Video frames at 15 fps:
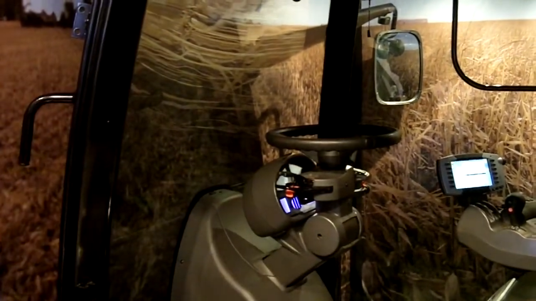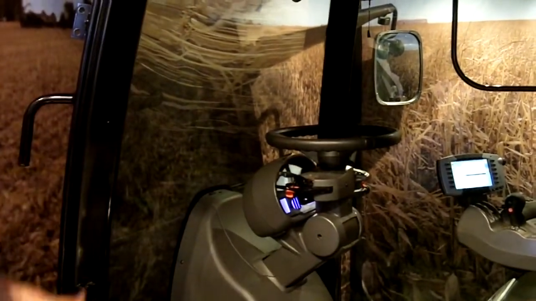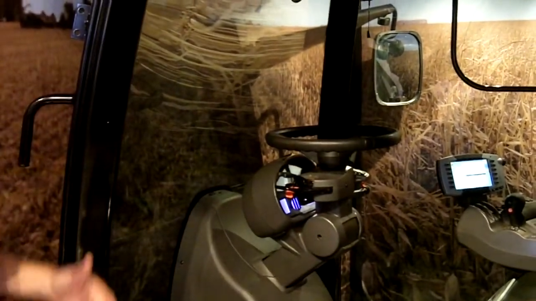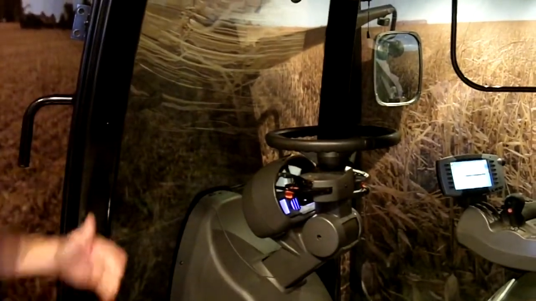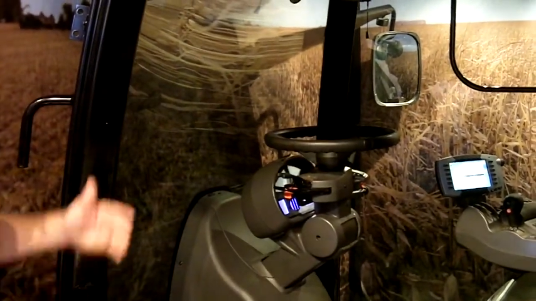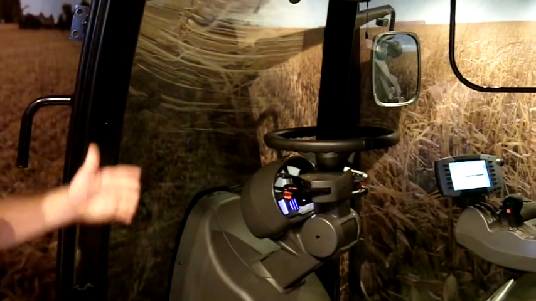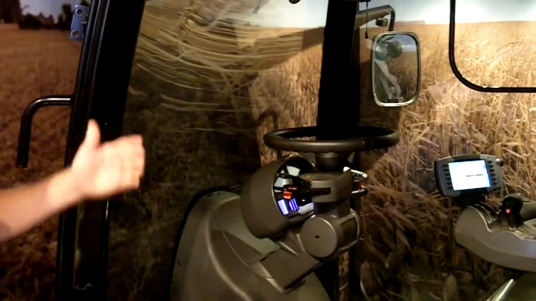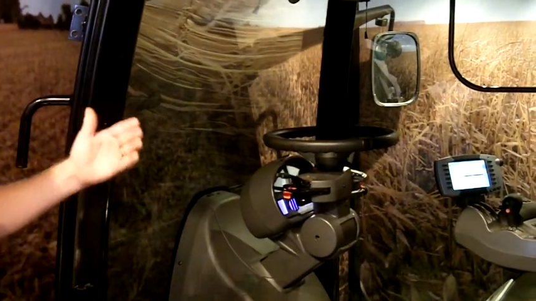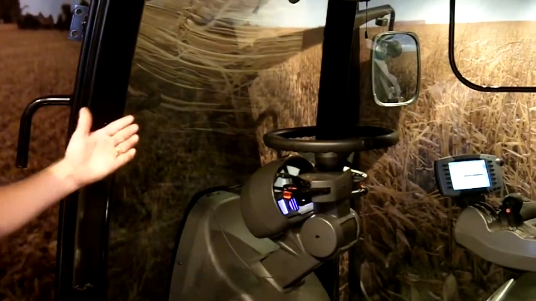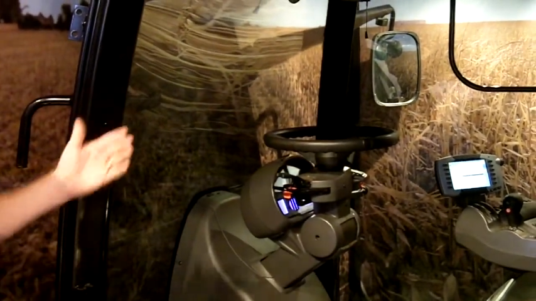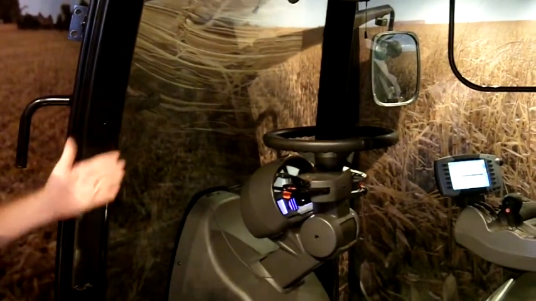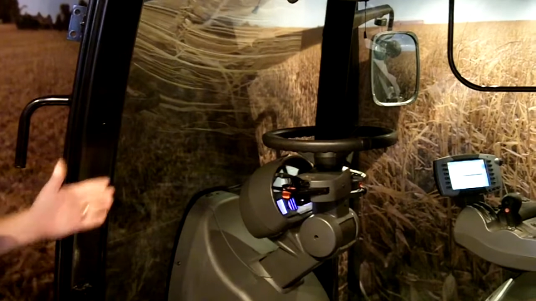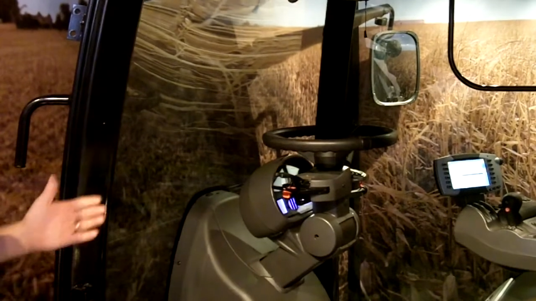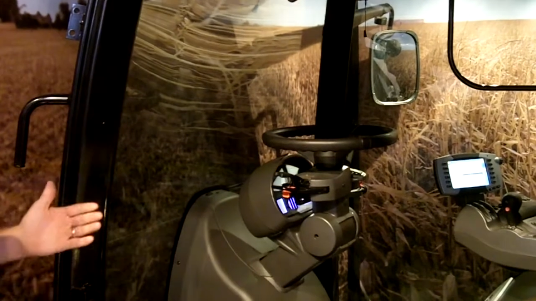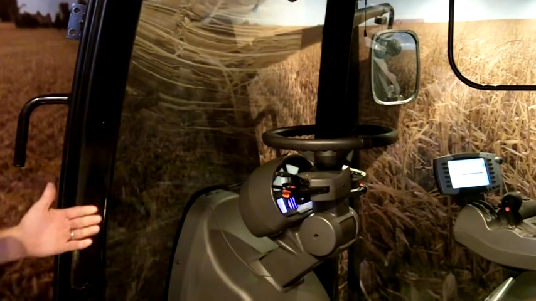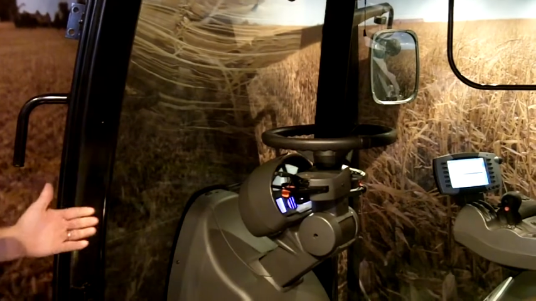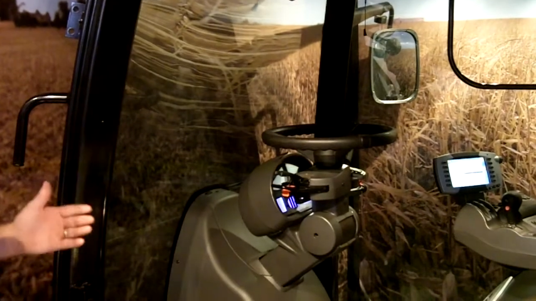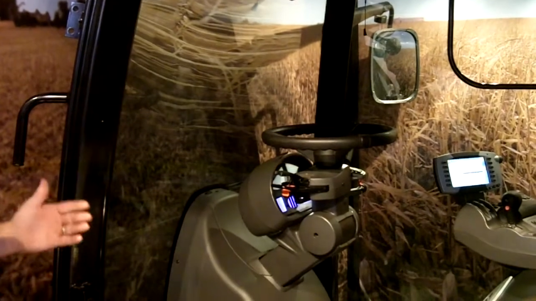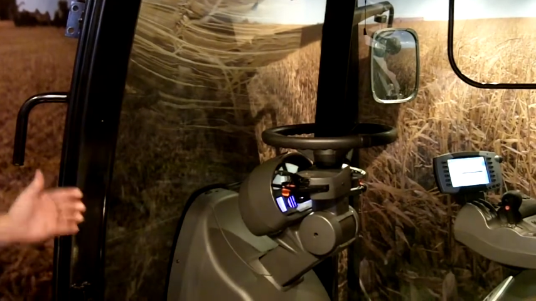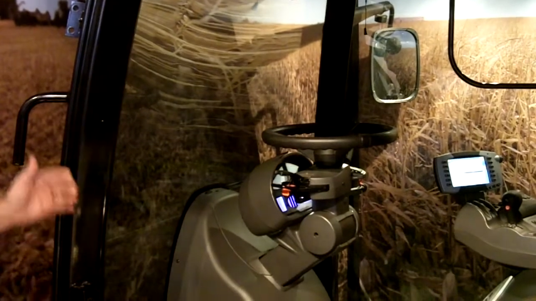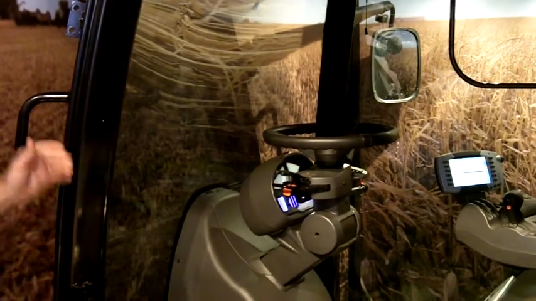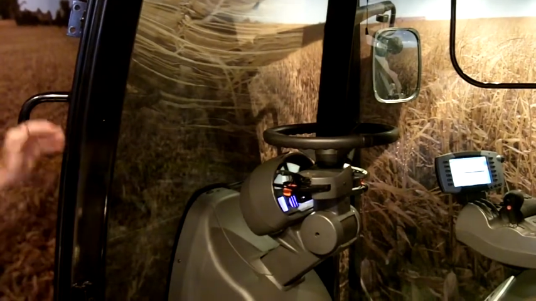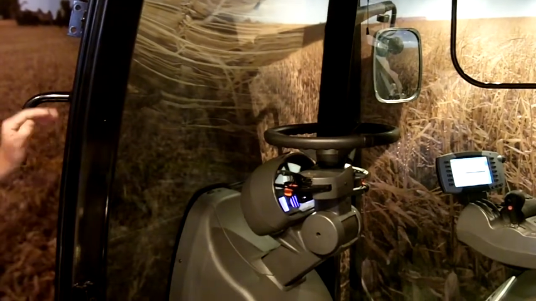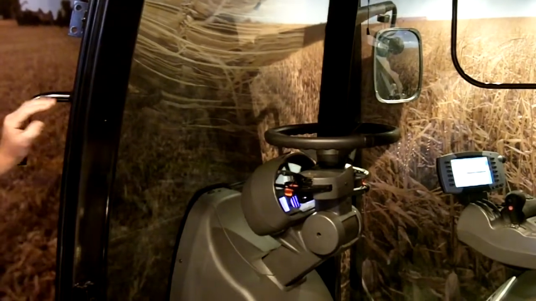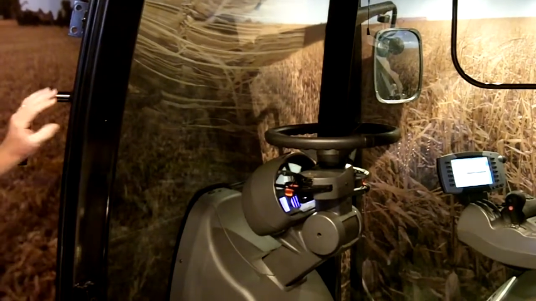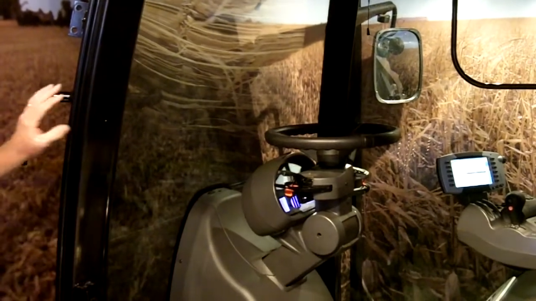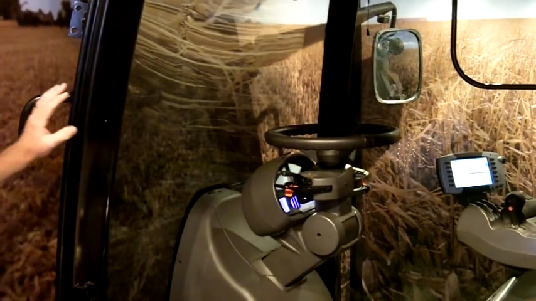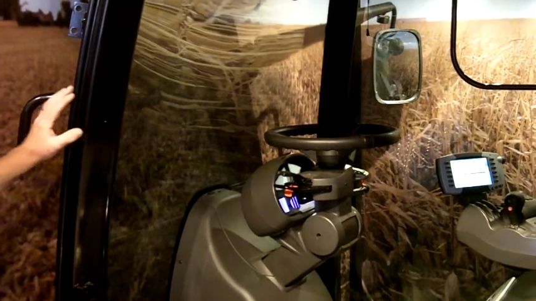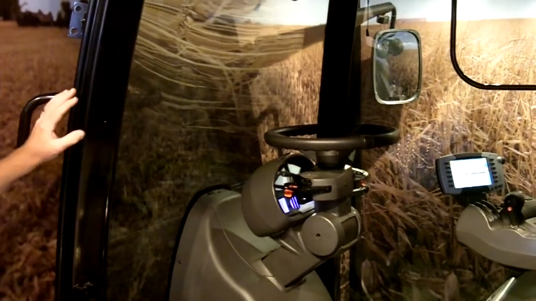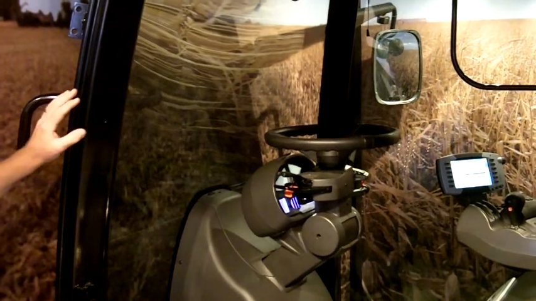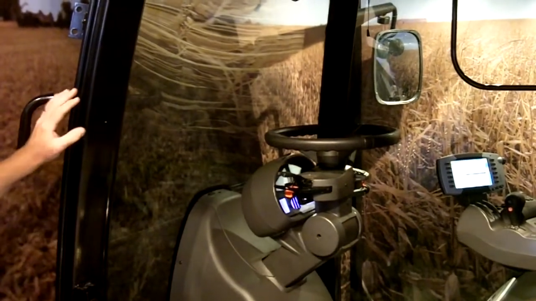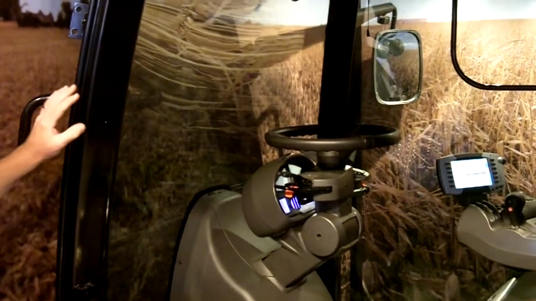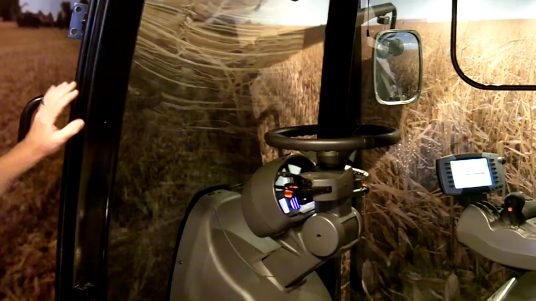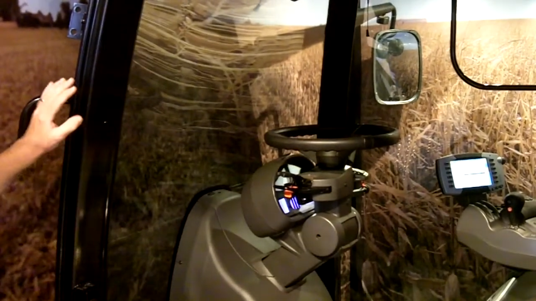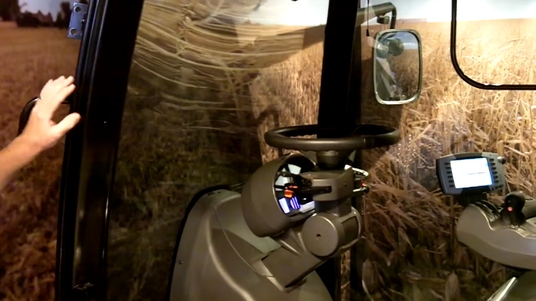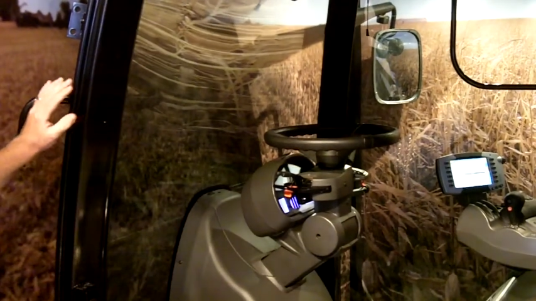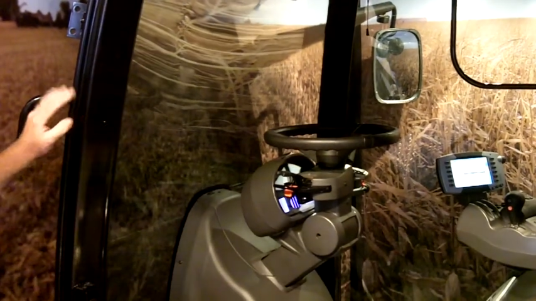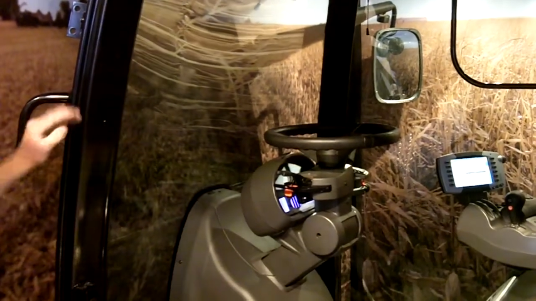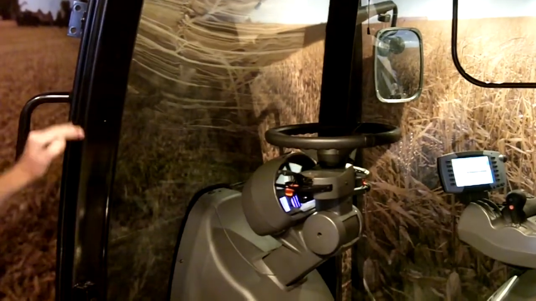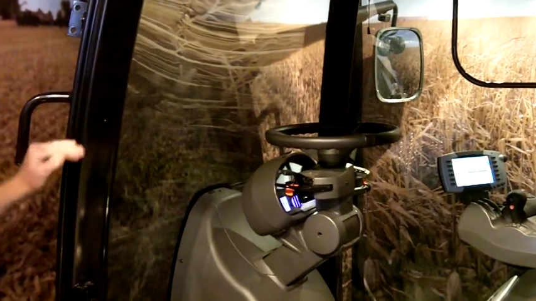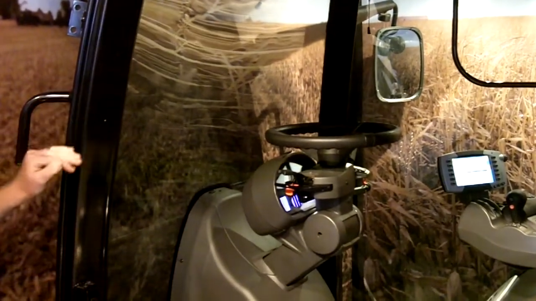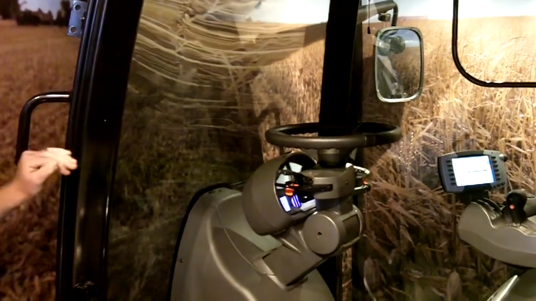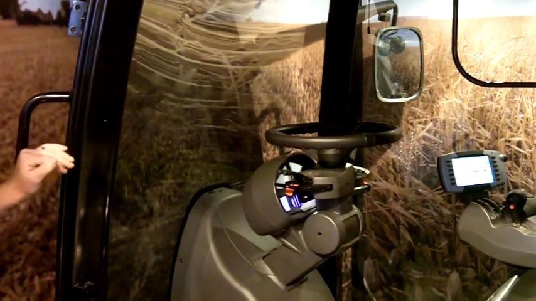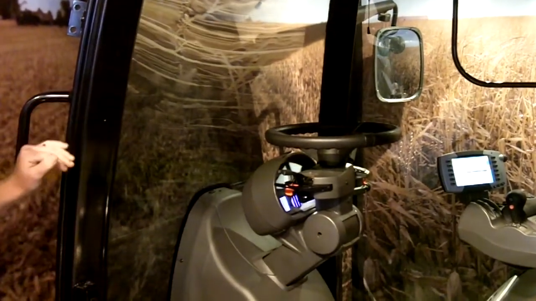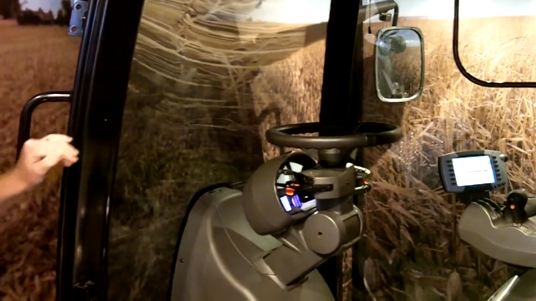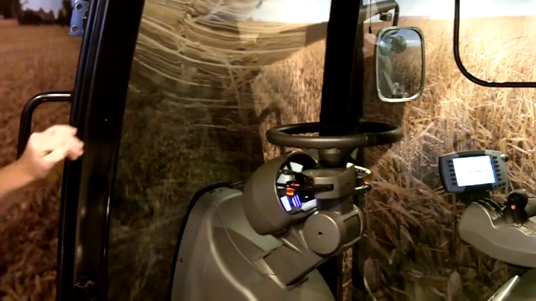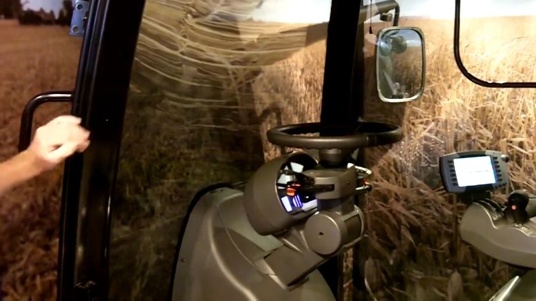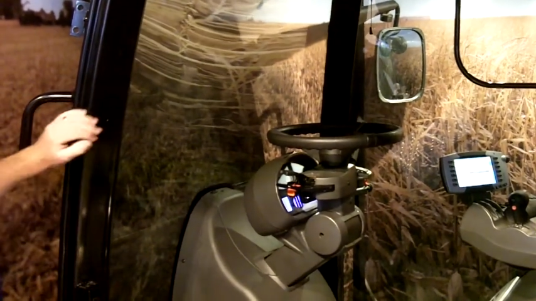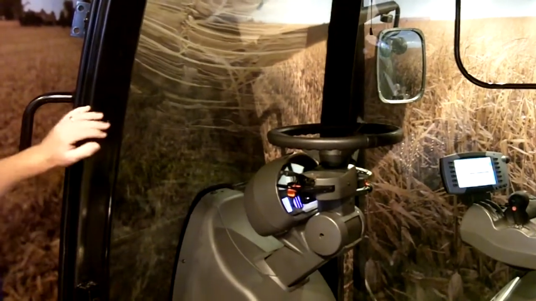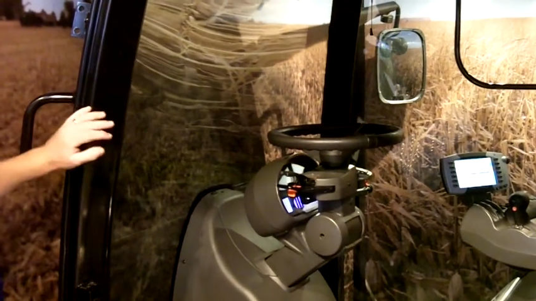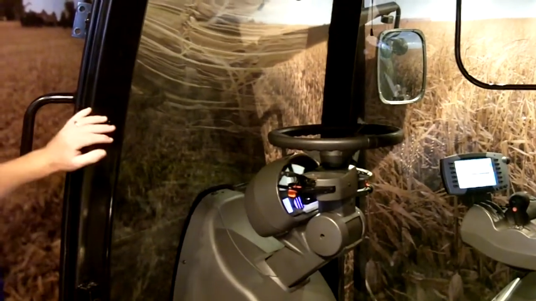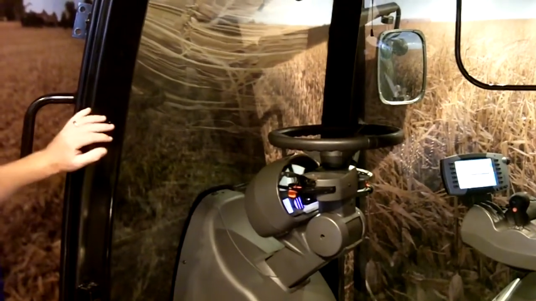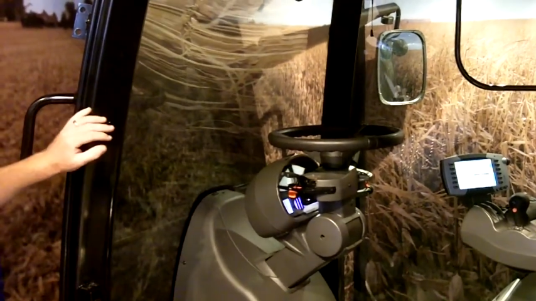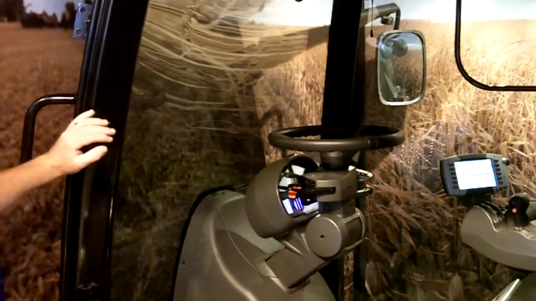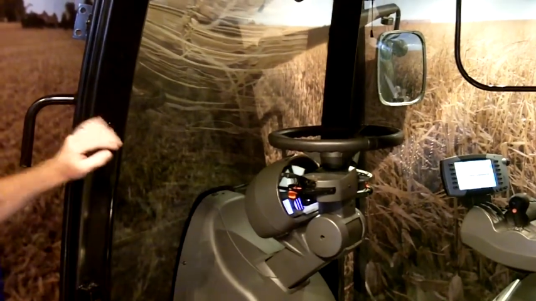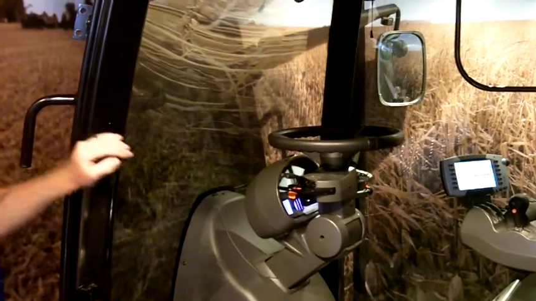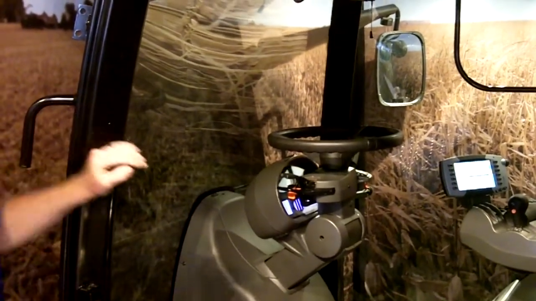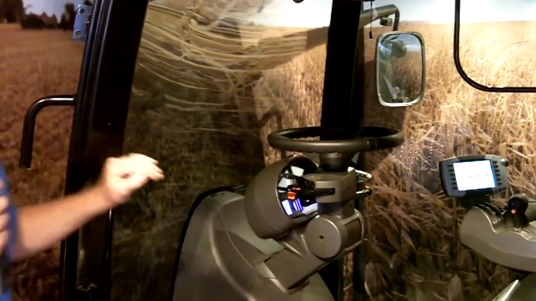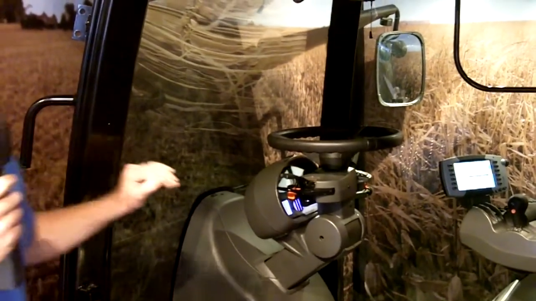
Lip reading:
(no speaker visible)